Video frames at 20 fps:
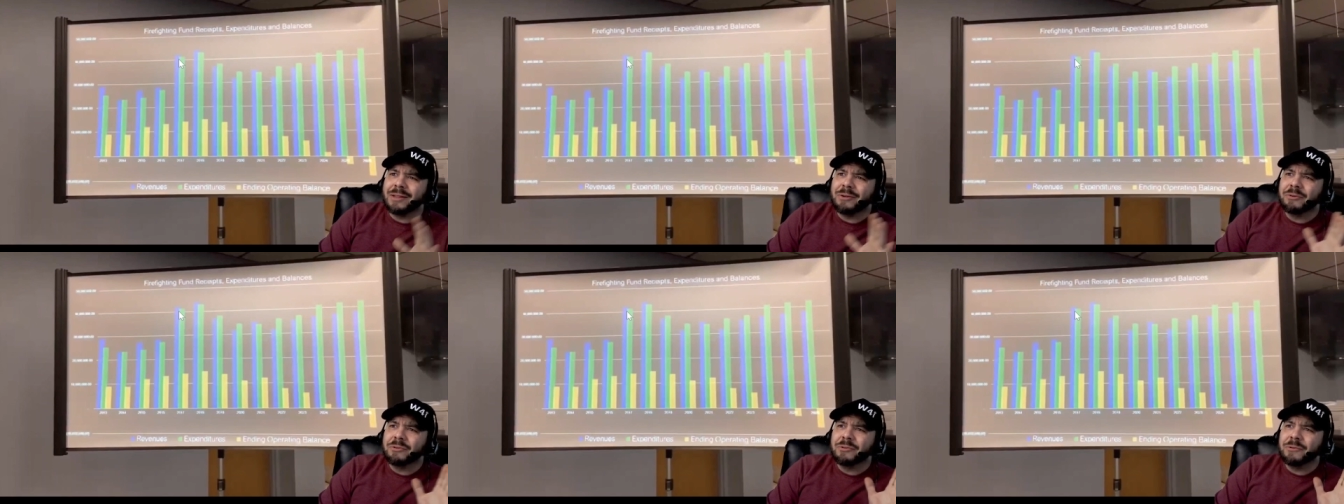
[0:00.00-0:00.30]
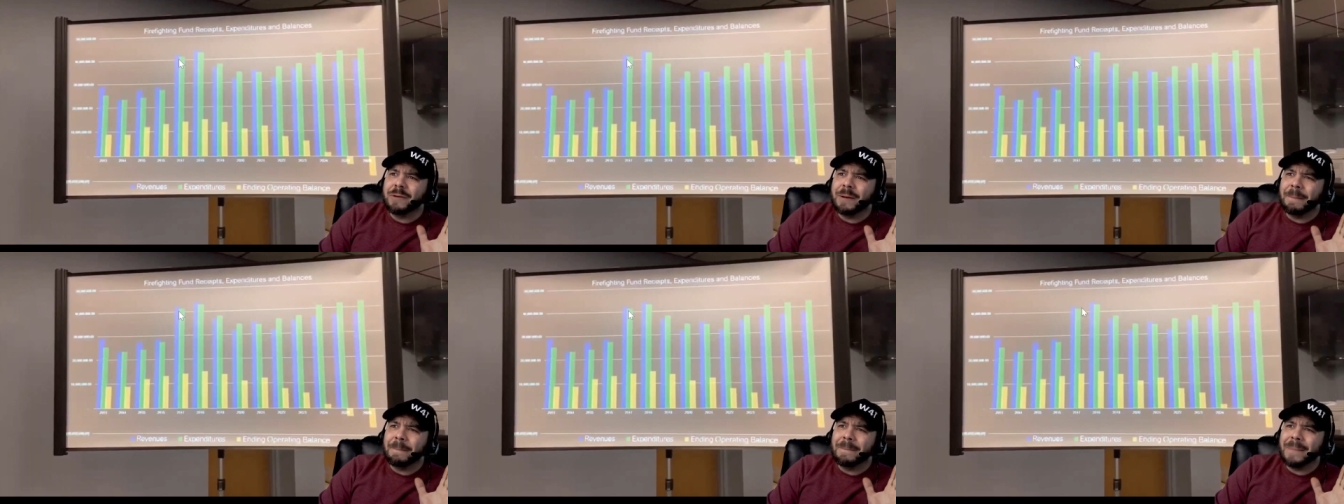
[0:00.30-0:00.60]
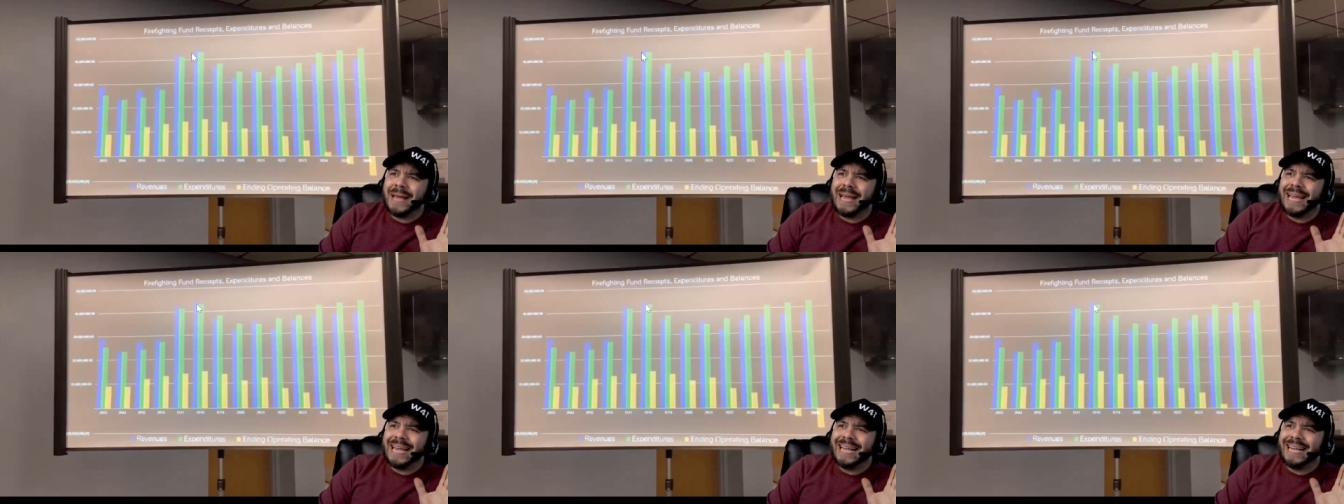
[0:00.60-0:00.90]
They're doing
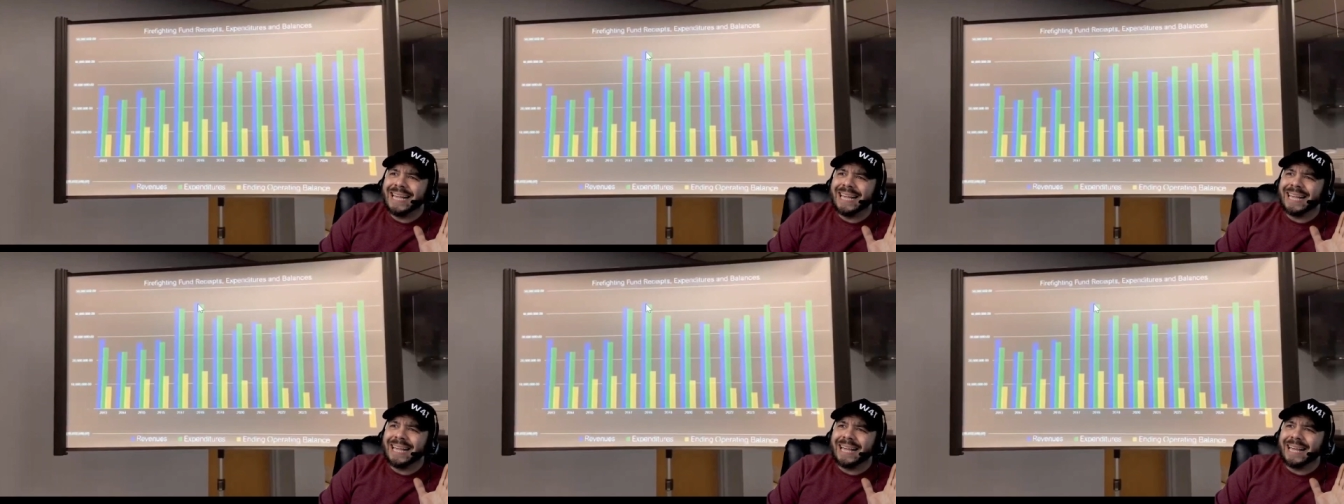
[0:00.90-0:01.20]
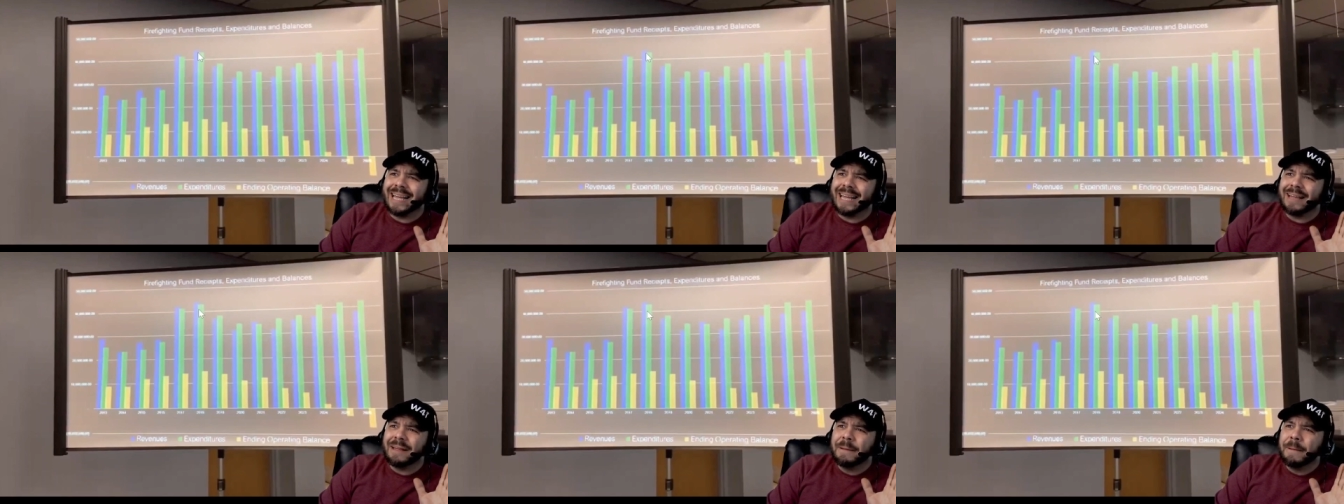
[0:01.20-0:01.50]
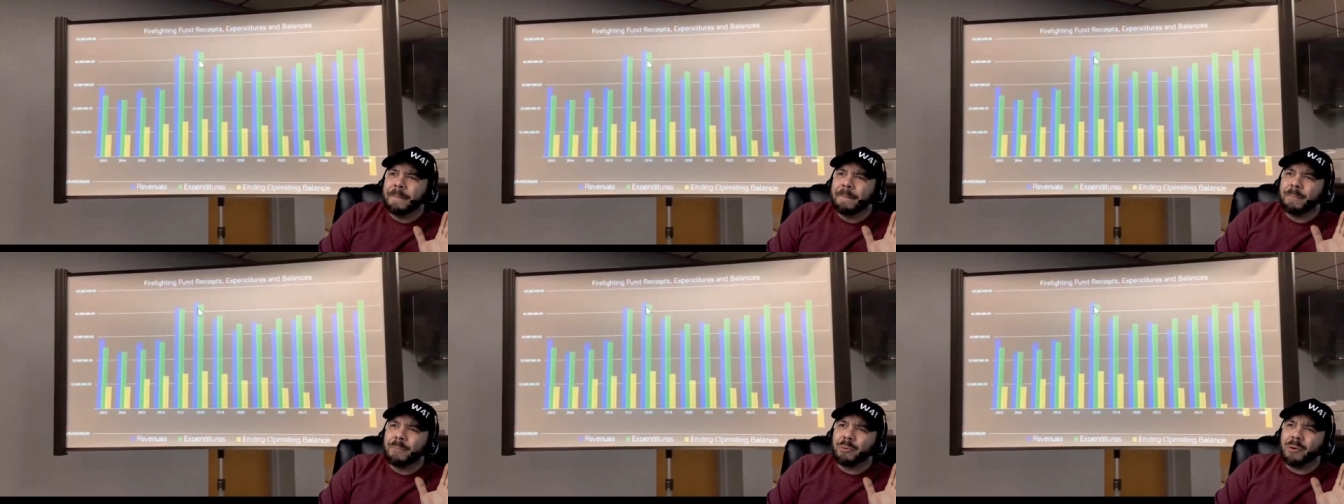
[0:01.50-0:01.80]
amazing.
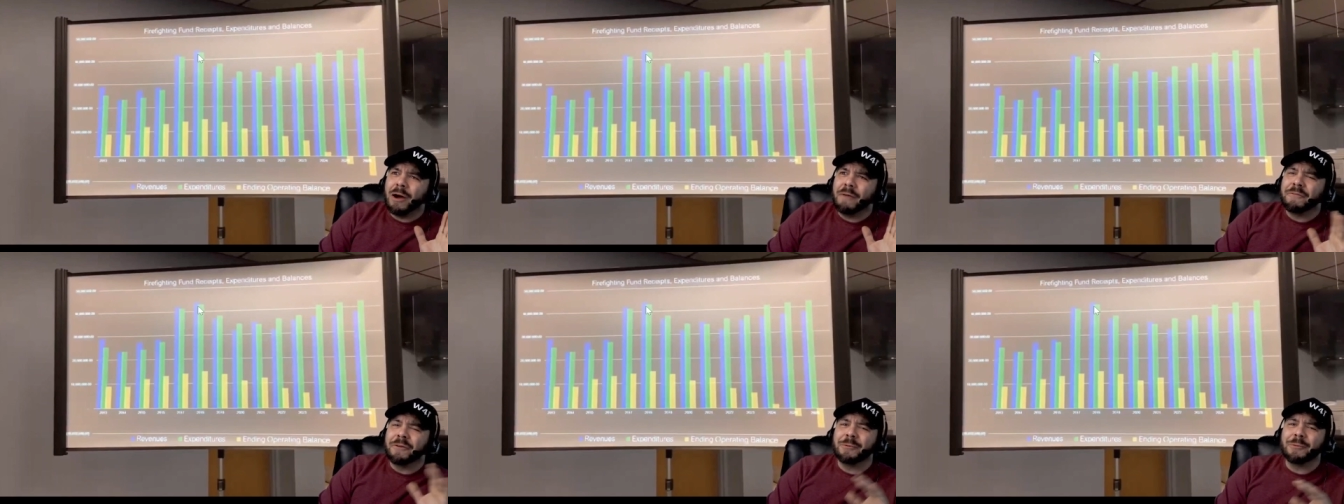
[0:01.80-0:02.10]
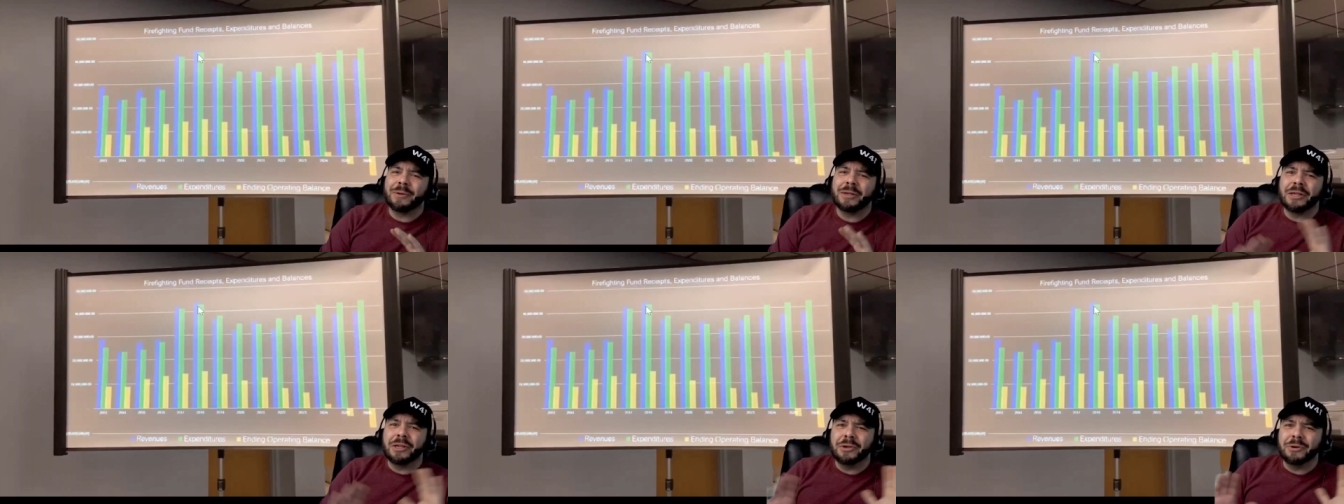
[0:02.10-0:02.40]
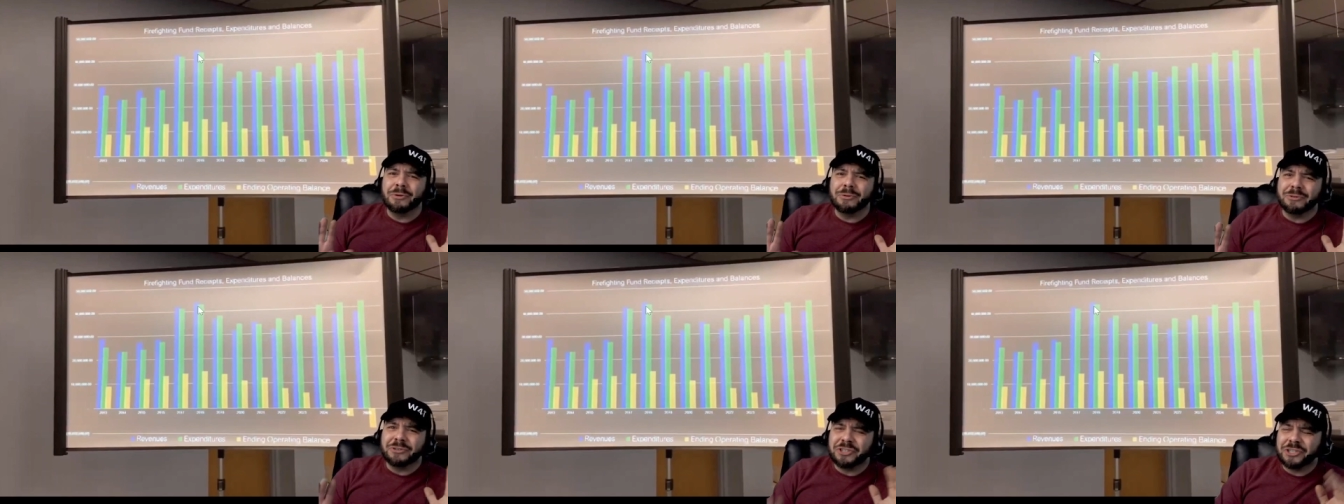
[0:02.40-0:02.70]
Profit was
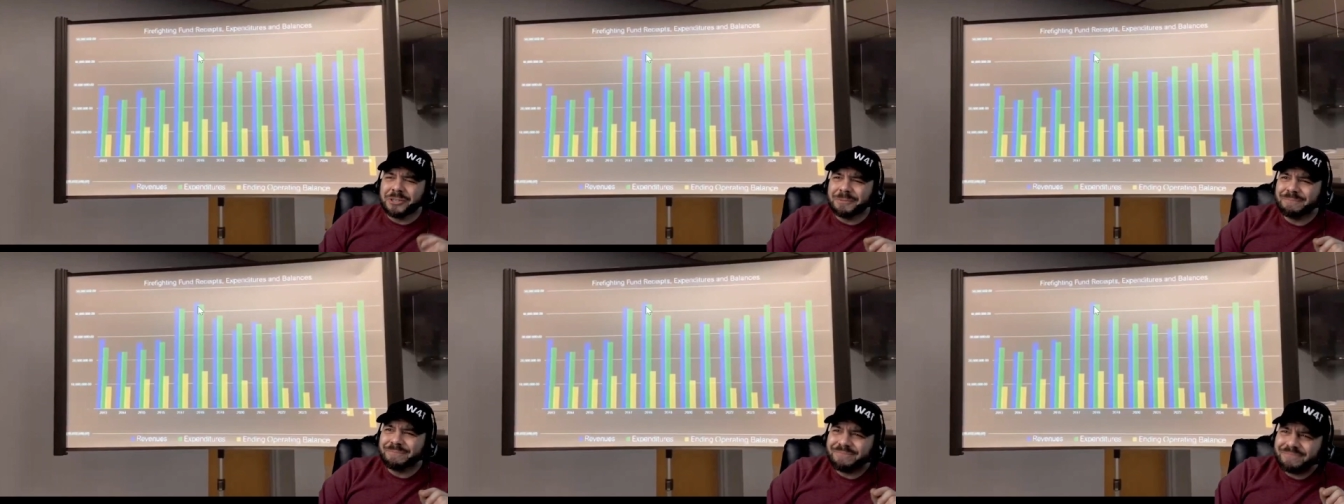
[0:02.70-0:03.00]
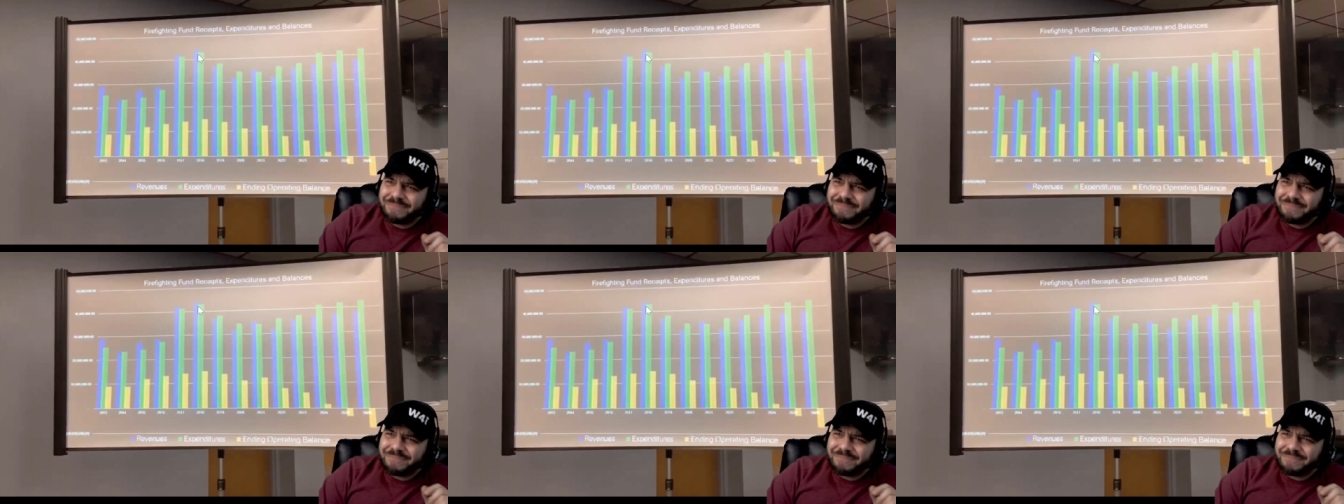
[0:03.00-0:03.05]
huge.